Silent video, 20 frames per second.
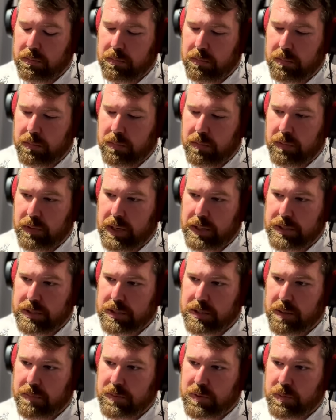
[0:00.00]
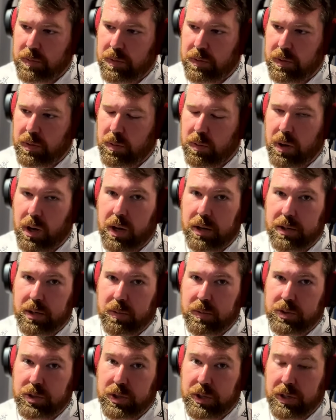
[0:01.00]
that just comes with your own
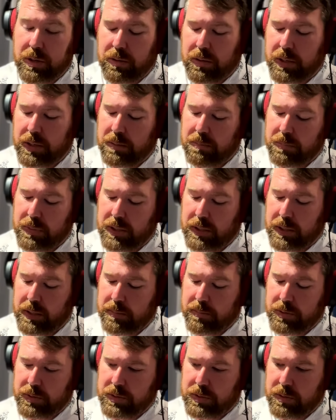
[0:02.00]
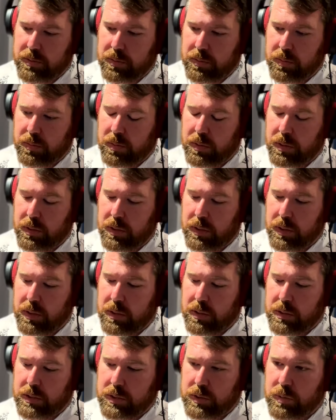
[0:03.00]
audio engineering and being able to
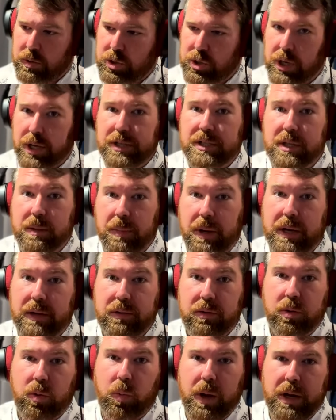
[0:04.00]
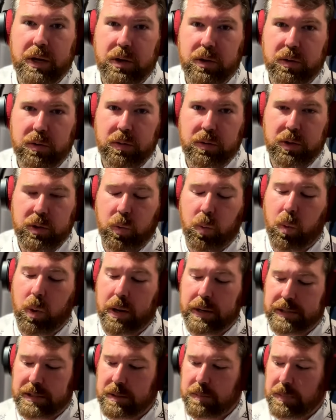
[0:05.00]
adjust the mic the way you
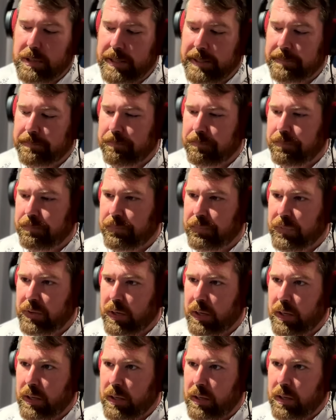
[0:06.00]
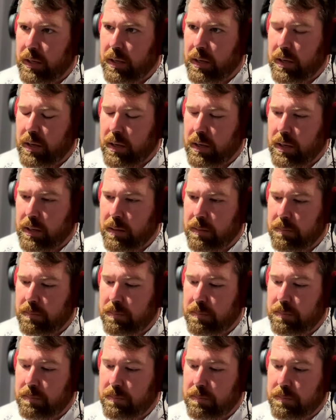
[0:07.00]
want it to be.
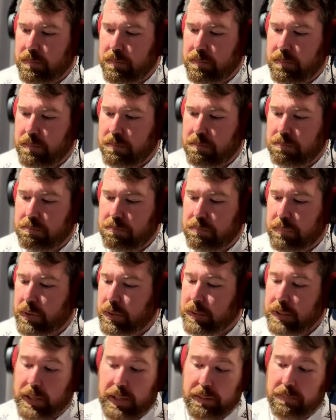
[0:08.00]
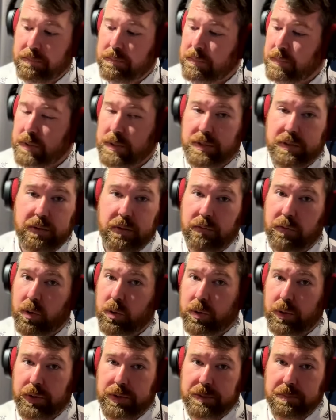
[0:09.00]
But yeah, a
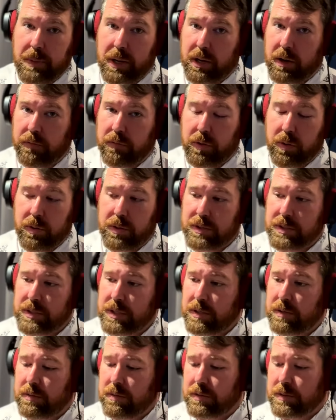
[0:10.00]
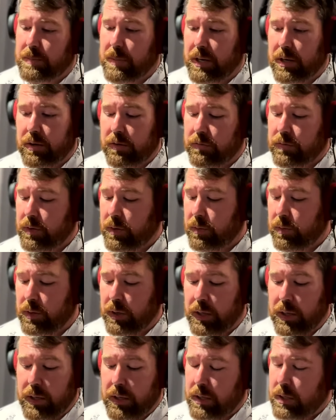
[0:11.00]
vocalist microphone, a singer's microphone,
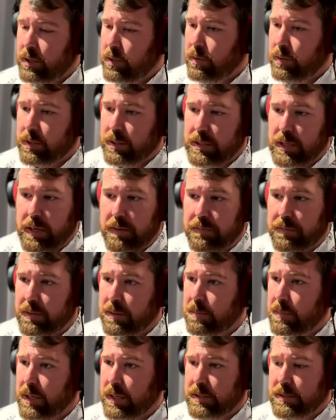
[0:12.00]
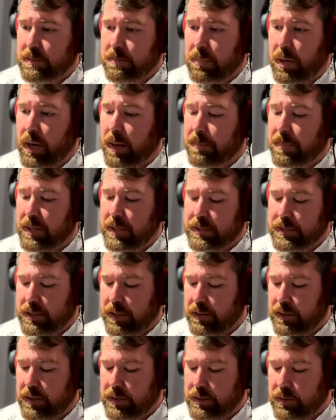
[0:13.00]
you could definitely make some pop hits
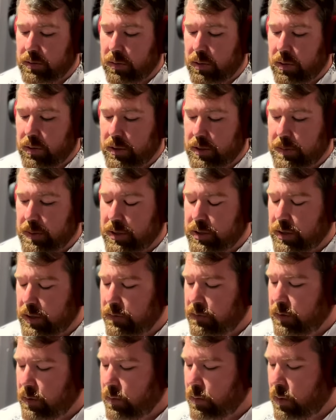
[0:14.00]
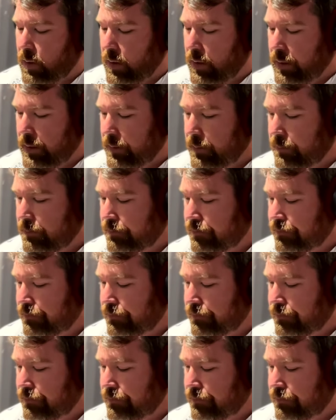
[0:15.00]
on this, or especially if you were